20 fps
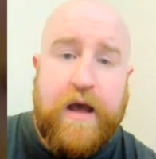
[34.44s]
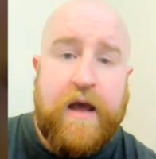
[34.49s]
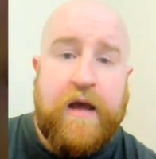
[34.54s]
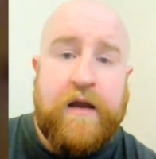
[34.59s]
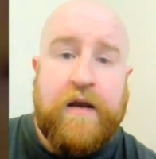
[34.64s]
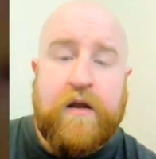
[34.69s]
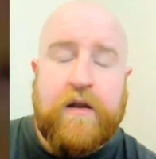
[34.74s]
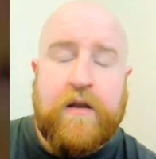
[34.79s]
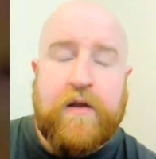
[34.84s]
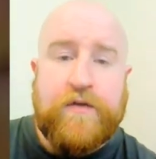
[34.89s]

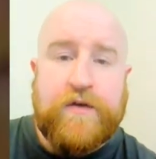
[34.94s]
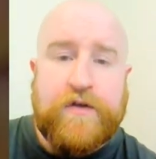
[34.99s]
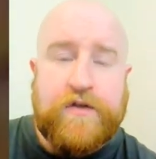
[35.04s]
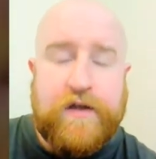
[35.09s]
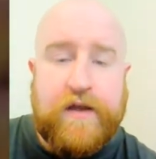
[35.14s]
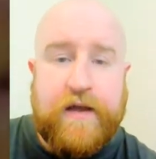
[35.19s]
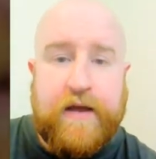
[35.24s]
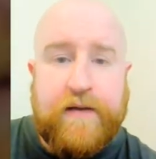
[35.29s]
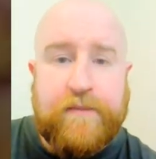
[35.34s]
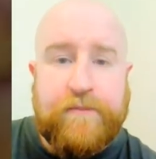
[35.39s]
And I'll
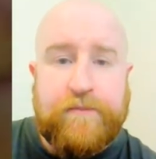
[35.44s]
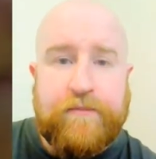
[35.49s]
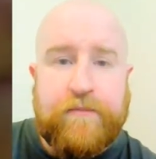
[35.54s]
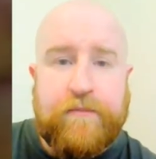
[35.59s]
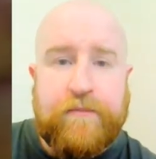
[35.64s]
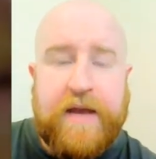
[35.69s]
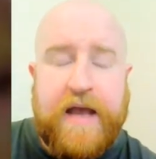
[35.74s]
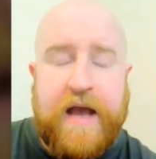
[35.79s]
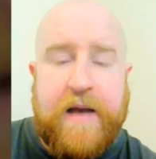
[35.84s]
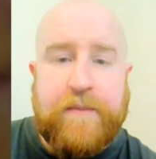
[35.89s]
obviously
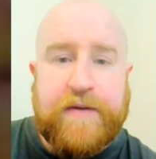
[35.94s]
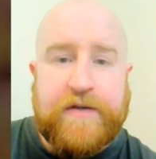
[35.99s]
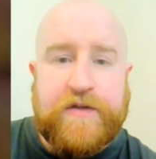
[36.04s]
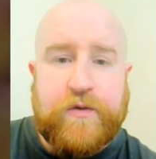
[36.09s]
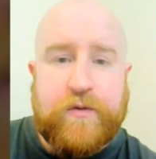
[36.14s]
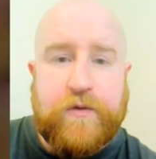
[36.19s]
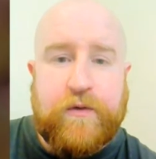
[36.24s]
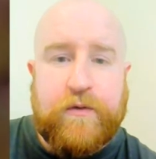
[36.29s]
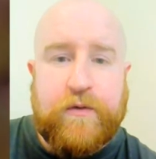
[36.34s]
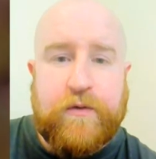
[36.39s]
be happy
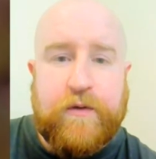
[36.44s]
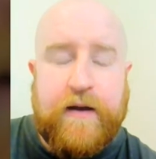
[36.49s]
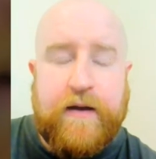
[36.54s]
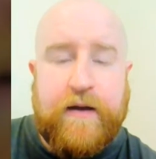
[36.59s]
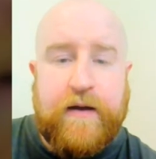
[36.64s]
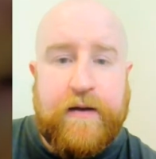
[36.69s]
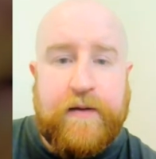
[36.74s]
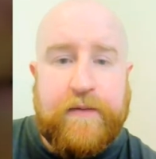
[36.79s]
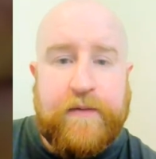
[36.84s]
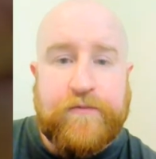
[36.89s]

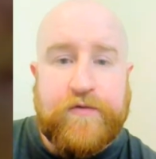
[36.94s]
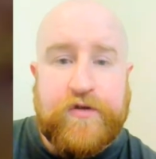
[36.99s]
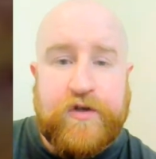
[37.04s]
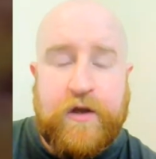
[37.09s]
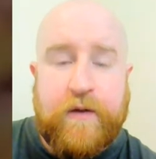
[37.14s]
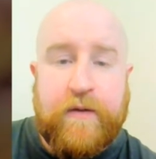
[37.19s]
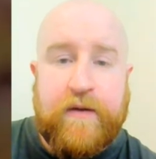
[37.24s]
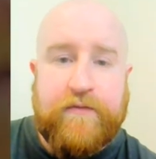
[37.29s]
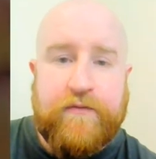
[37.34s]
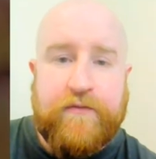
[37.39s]
to
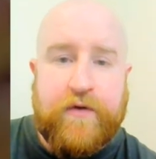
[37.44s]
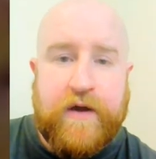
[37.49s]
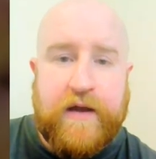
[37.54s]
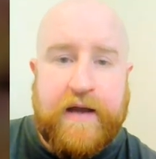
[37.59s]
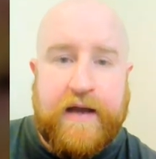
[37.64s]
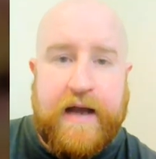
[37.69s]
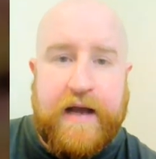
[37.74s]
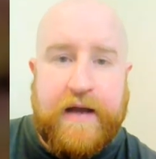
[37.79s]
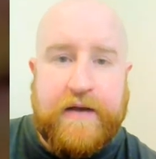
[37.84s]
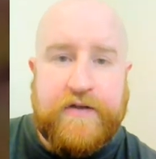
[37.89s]
do it for
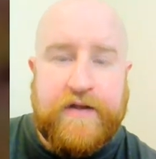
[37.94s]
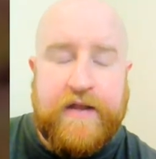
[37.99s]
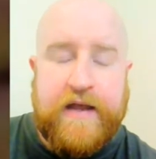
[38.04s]
you guys,